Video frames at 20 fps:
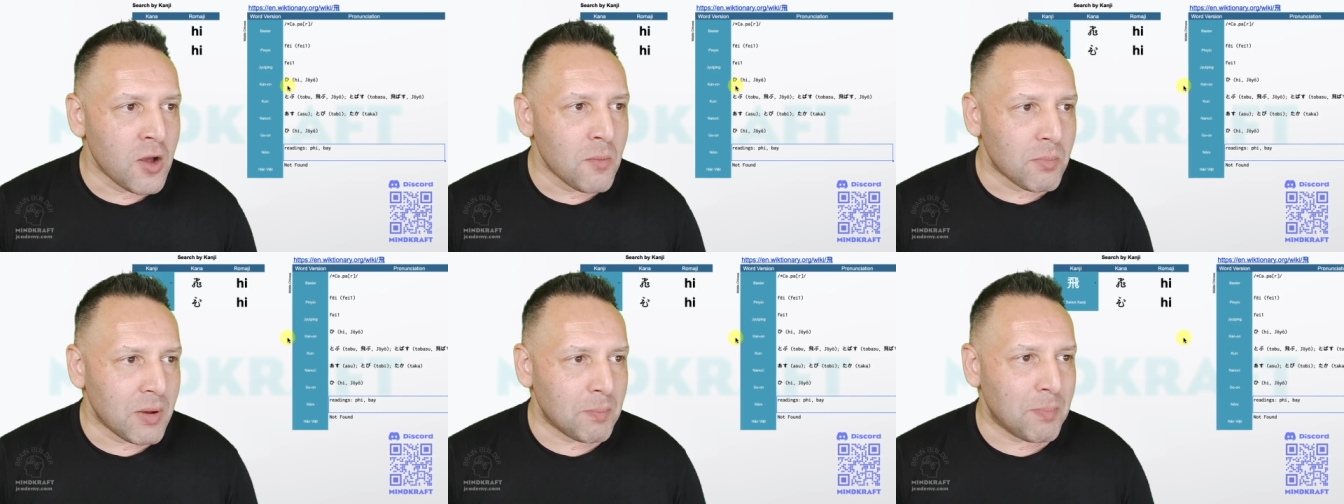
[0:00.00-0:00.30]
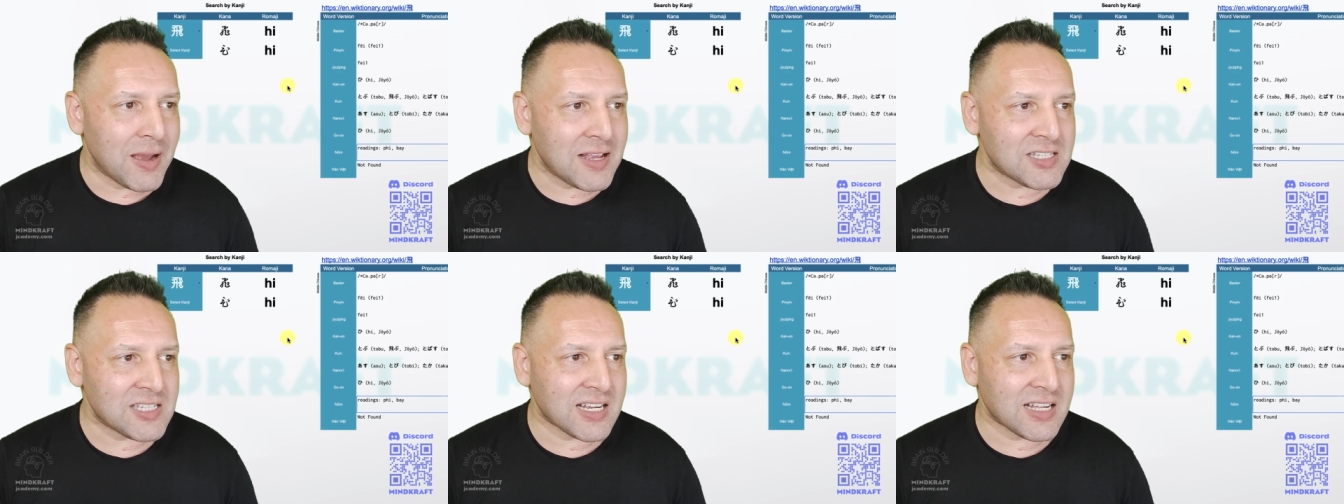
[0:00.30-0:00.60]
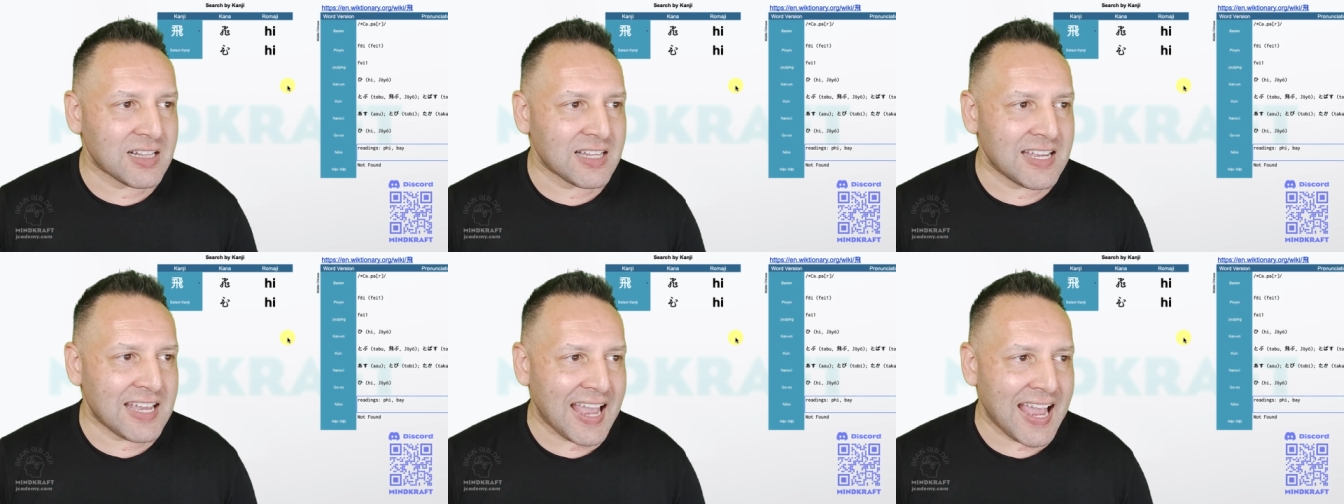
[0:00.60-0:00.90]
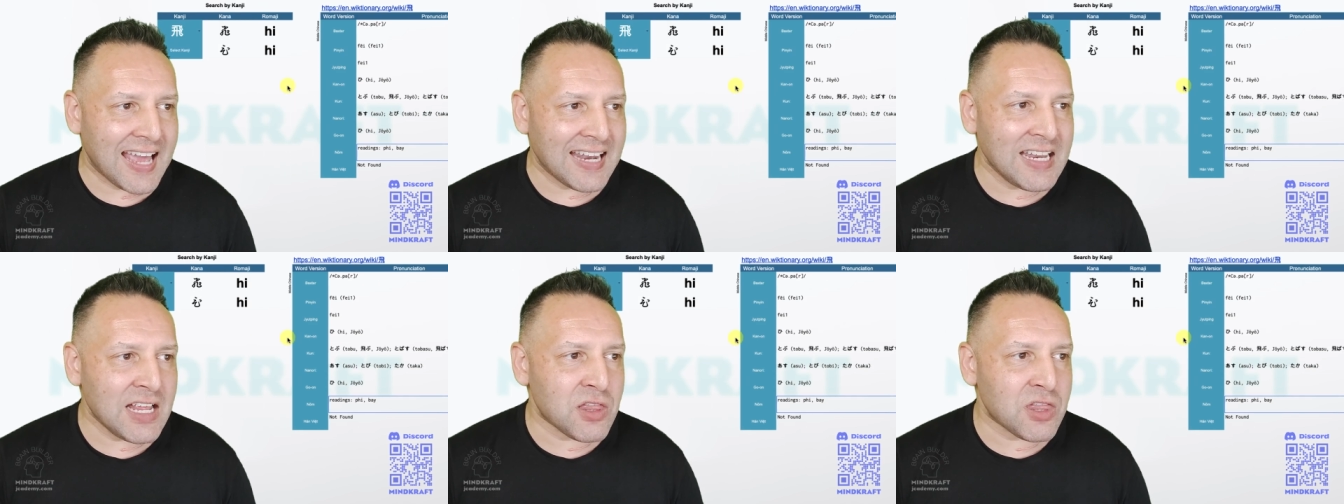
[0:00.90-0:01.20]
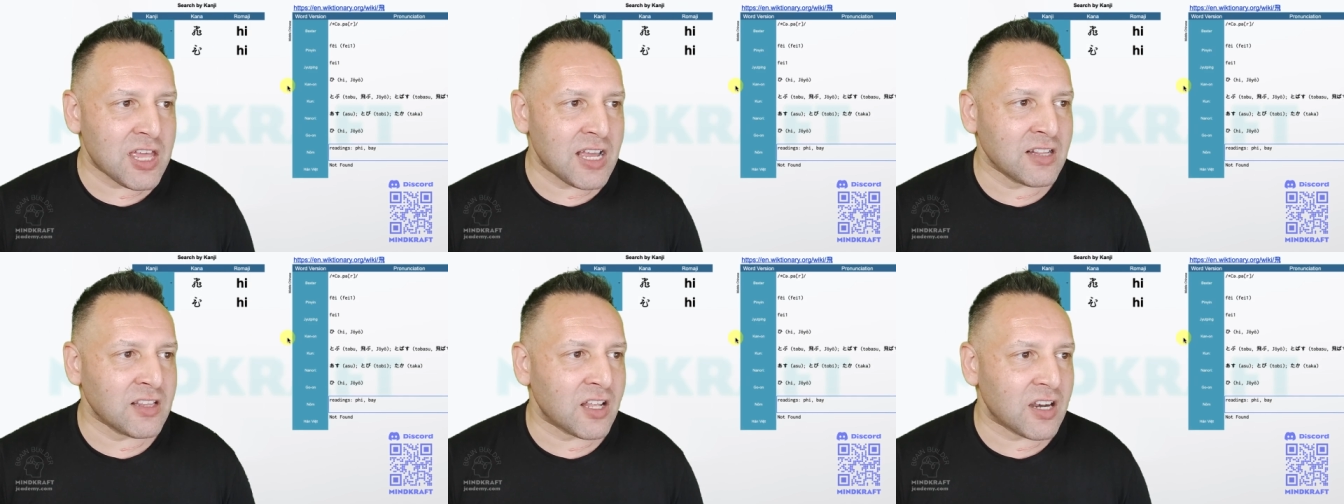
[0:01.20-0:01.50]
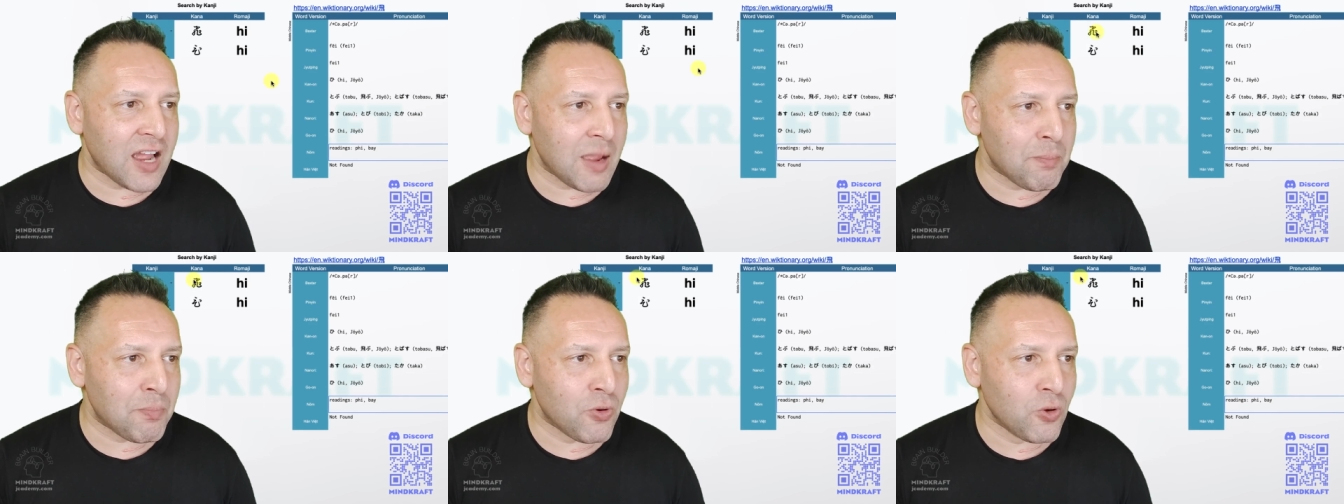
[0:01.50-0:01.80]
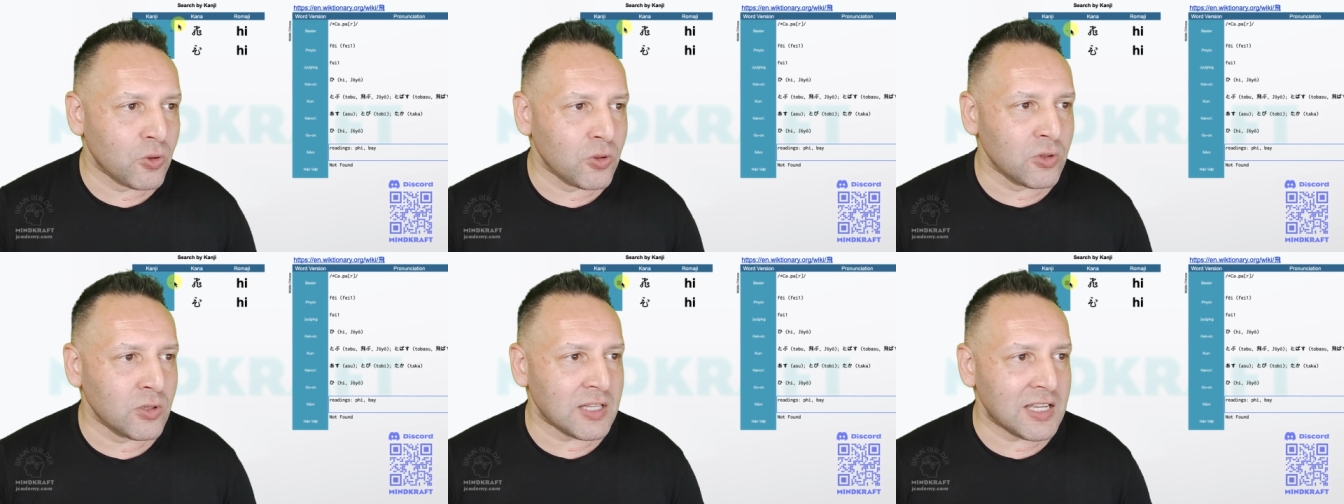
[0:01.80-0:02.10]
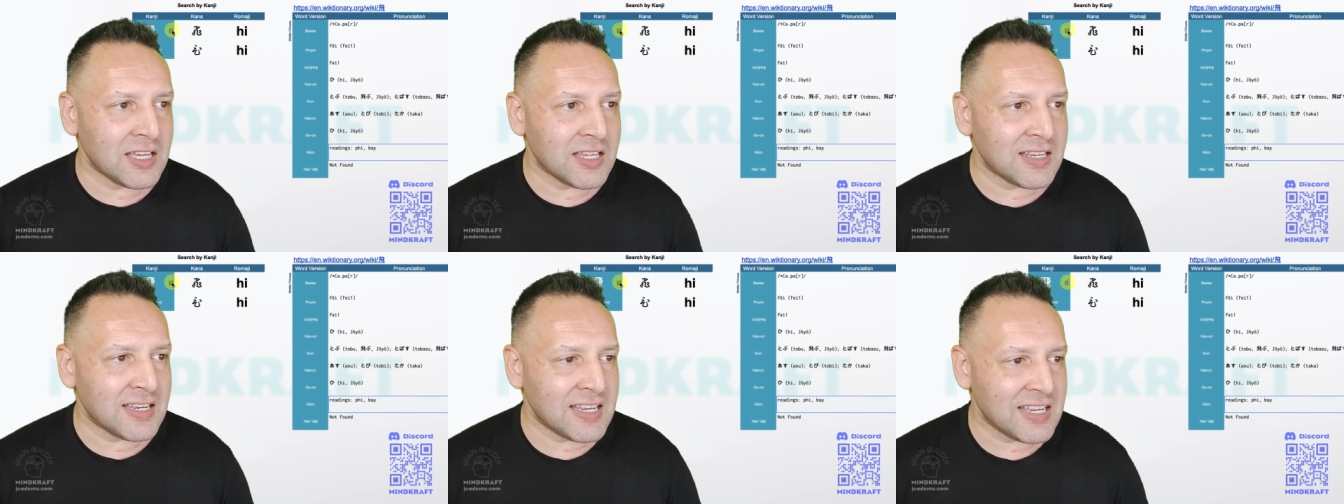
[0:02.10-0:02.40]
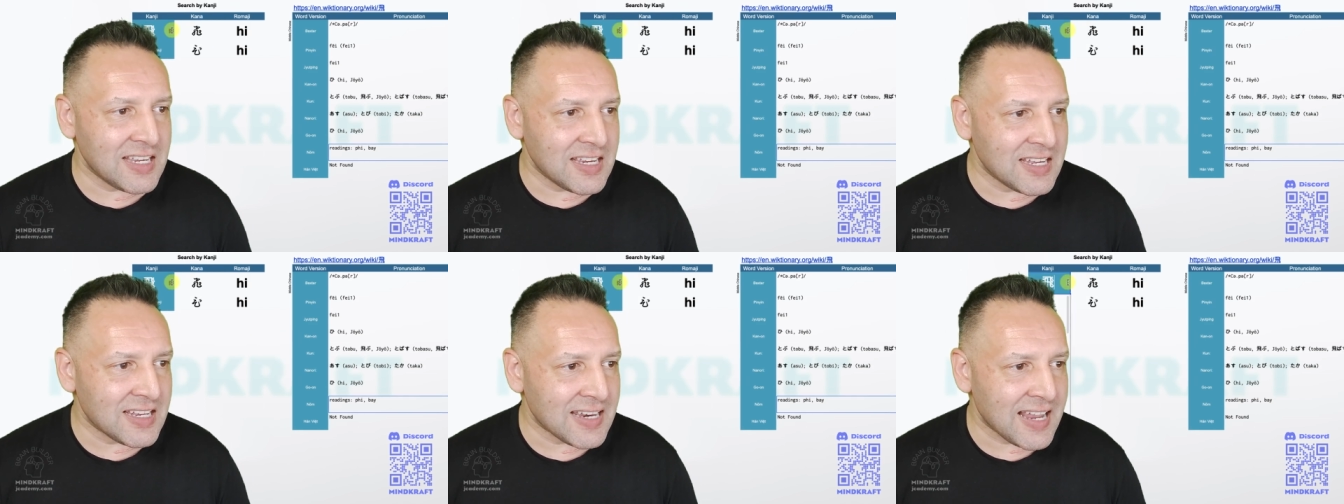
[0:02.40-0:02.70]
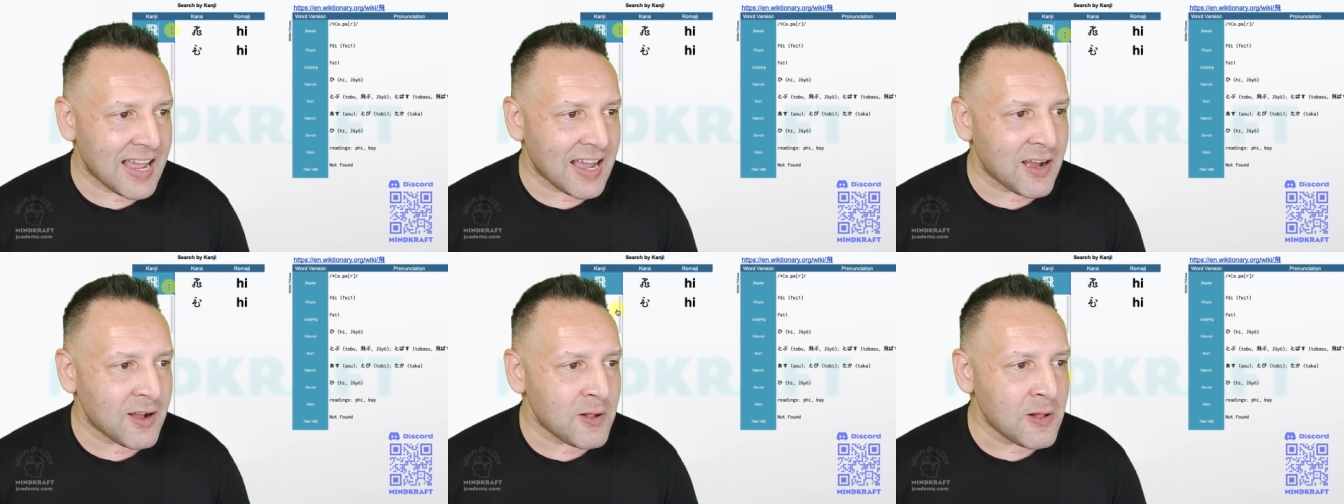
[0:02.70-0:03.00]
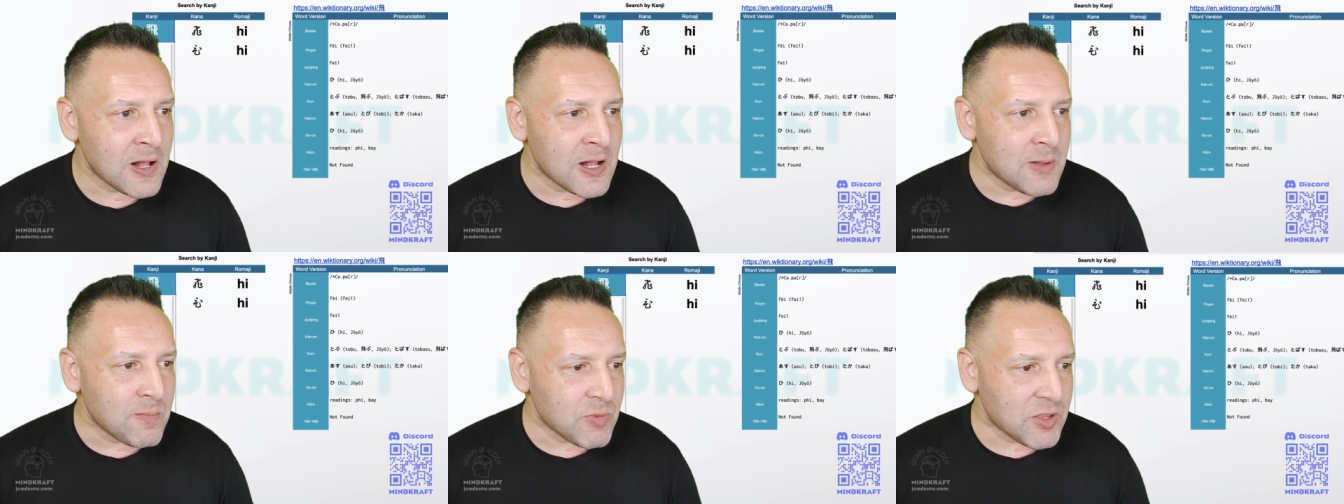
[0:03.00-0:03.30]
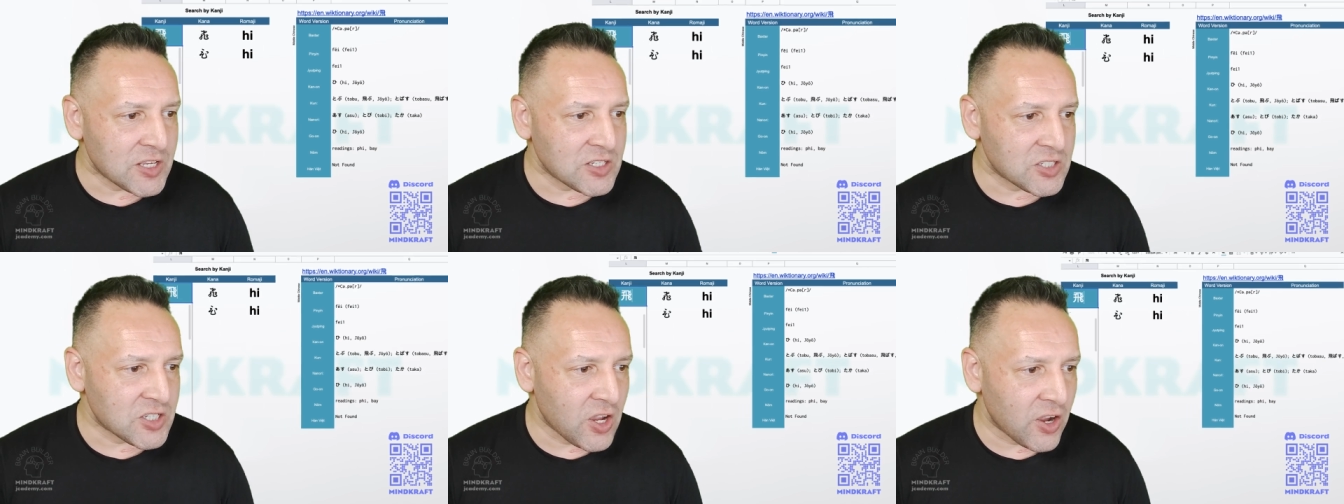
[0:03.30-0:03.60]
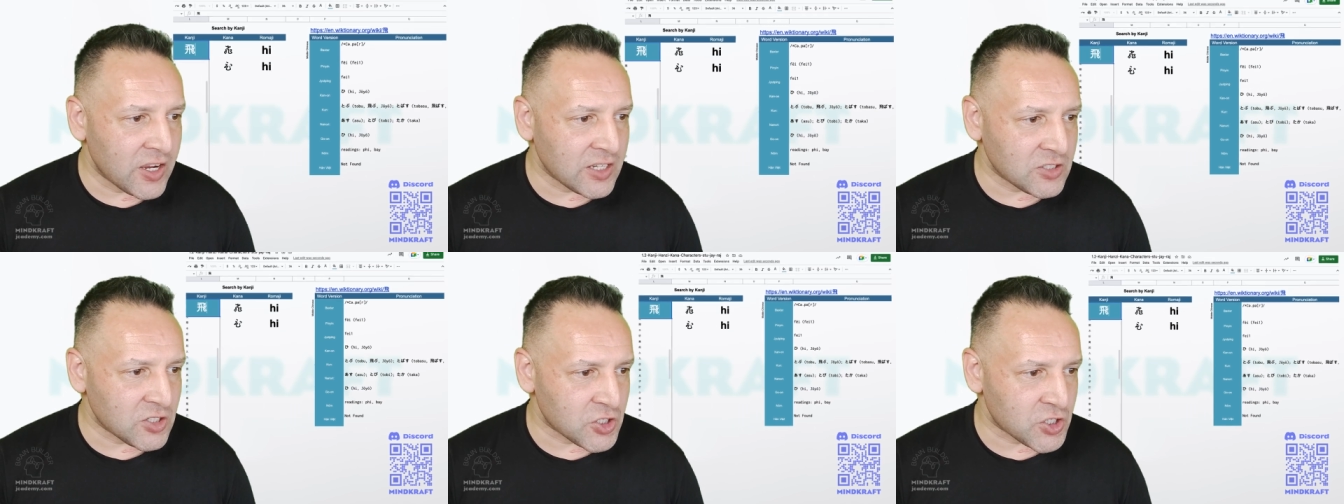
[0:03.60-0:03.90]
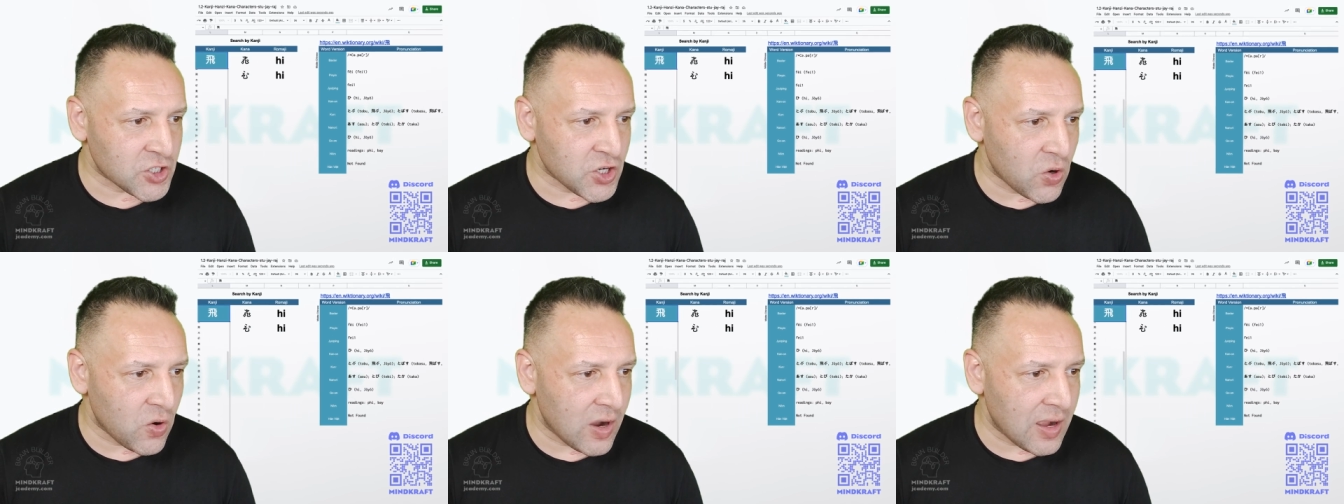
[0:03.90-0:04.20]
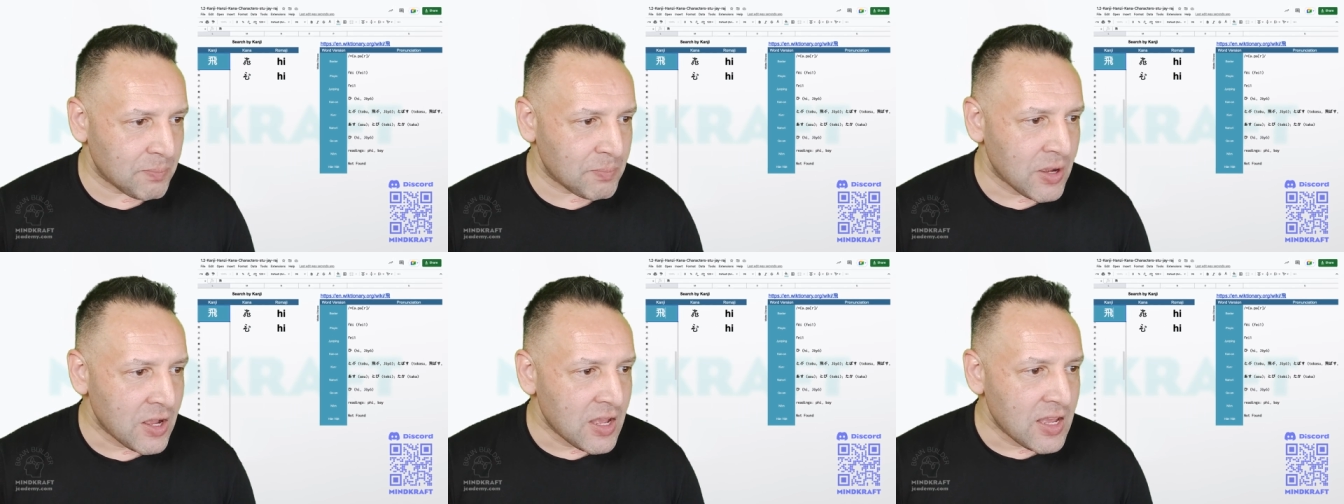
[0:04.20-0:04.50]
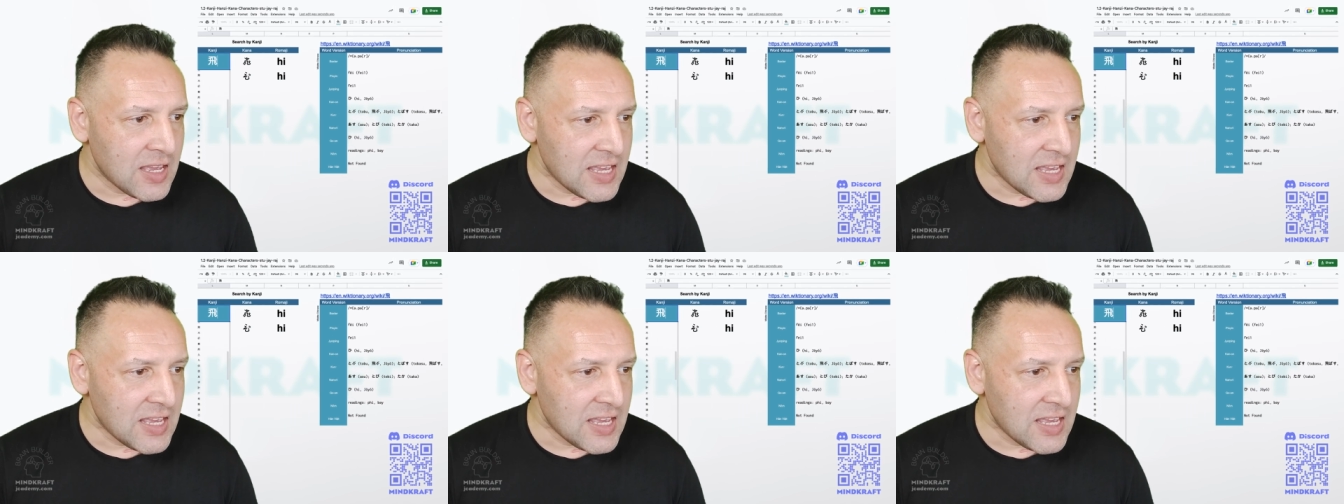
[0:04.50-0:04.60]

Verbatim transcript: But basically anything that I pull in here now is going to show up